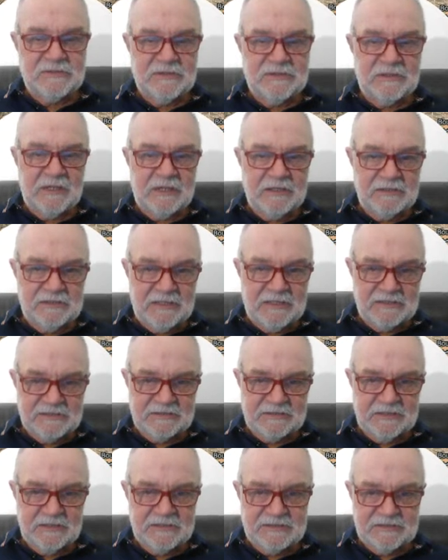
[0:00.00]
that
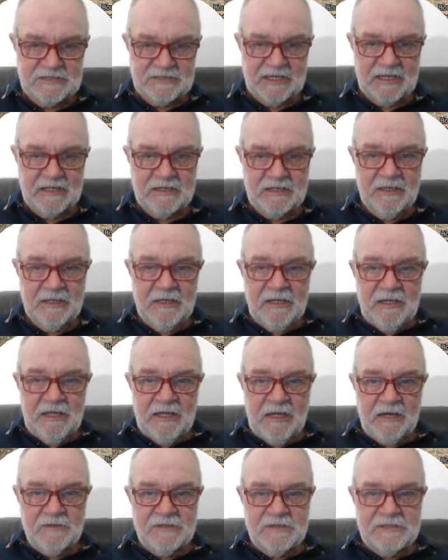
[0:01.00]
doesn't understand
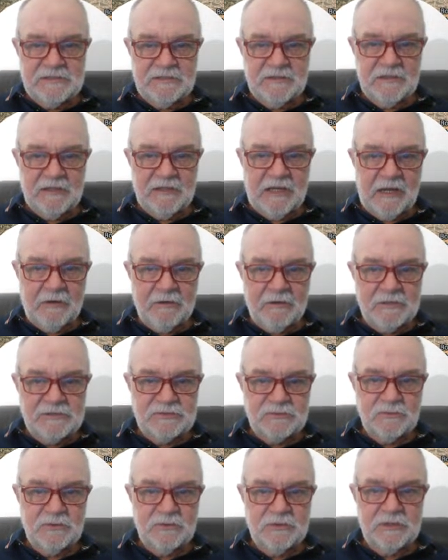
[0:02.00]
how these little
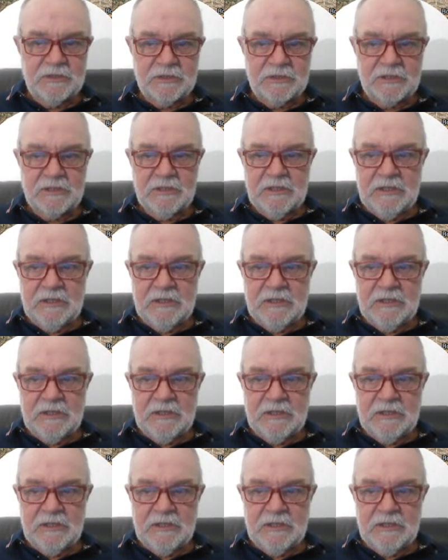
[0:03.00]
arrows work.